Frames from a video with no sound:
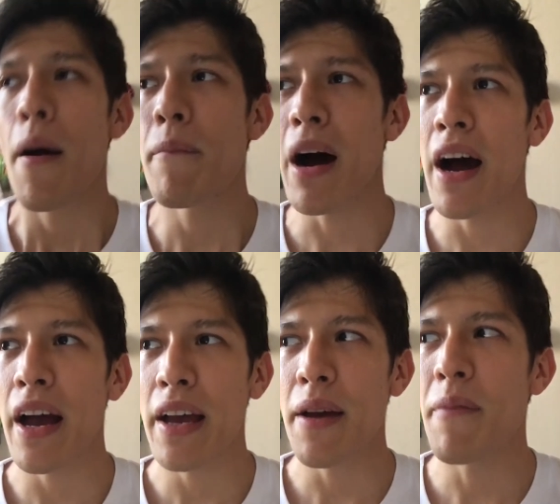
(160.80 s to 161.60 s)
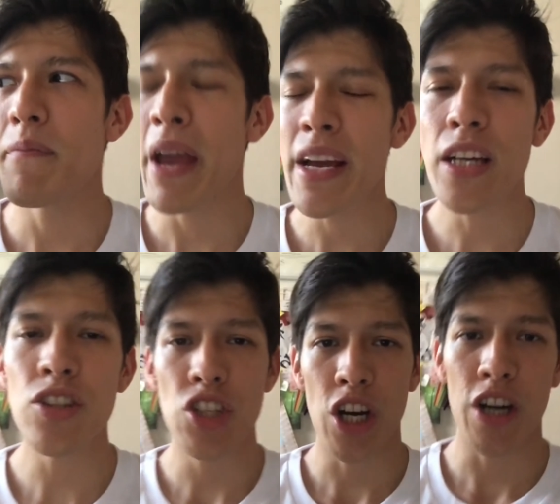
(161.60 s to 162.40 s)
My main
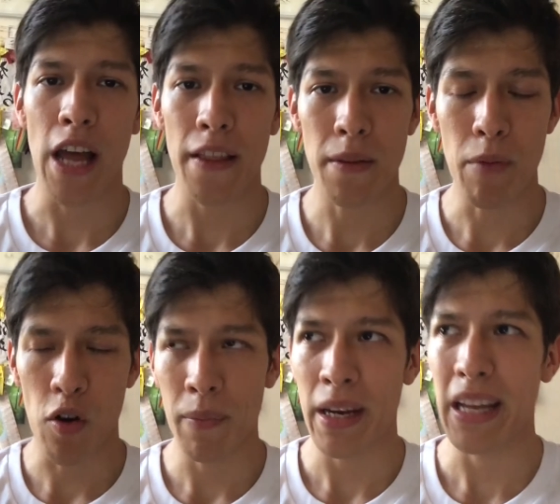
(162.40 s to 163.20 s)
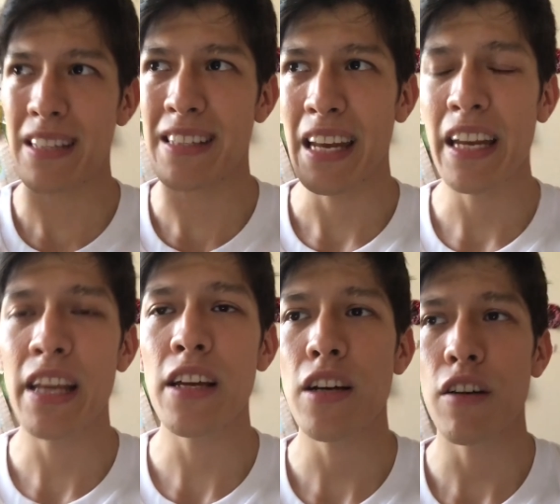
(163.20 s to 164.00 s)
concern at the moment is
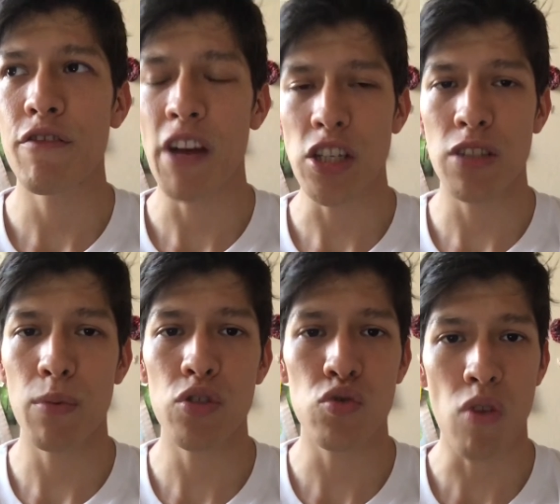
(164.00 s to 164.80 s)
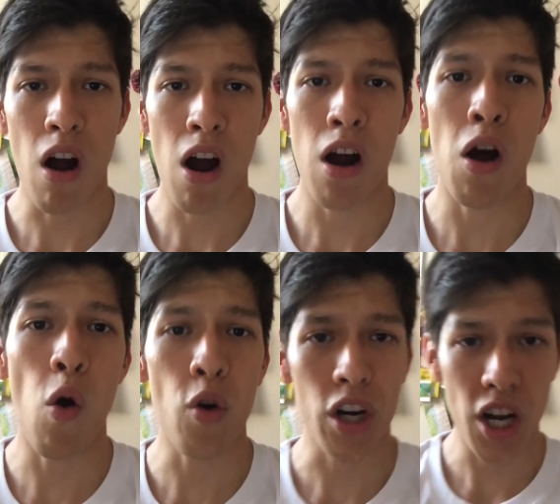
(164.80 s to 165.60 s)
eating vegetables raw
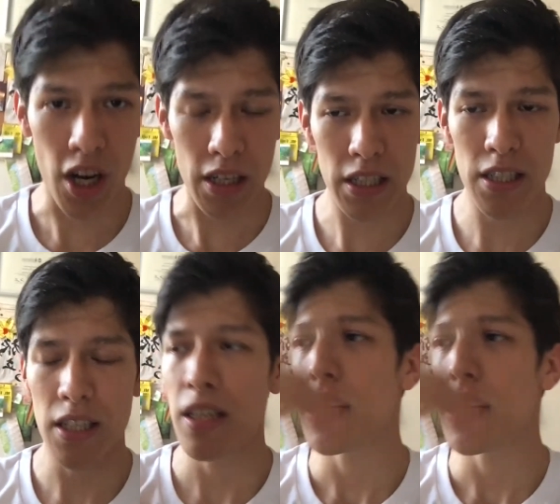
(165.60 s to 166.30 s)
or cooked,